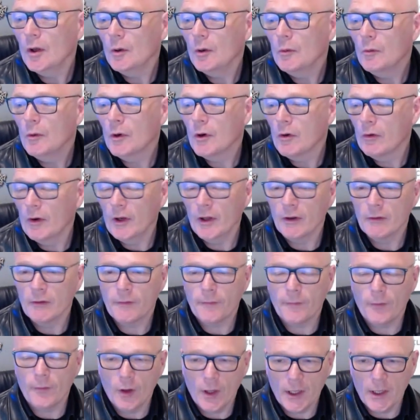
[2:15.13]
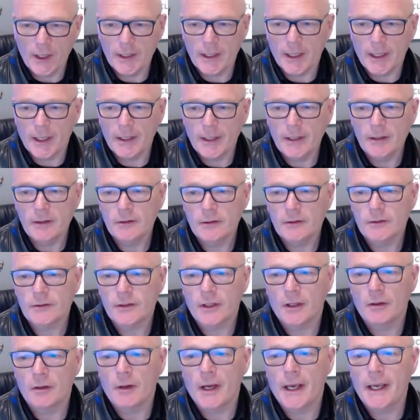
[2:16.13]
we're currently on Friday,
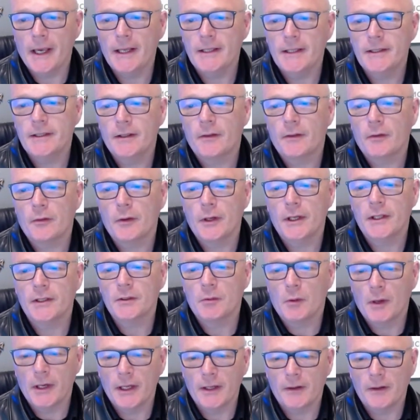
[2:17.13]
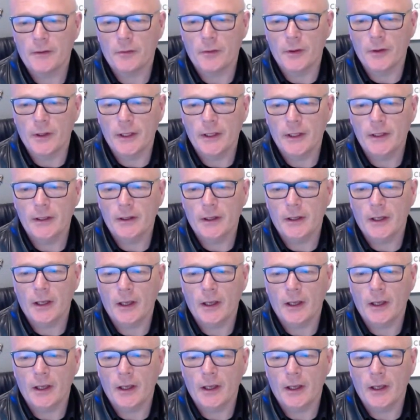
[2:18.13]
so 83.23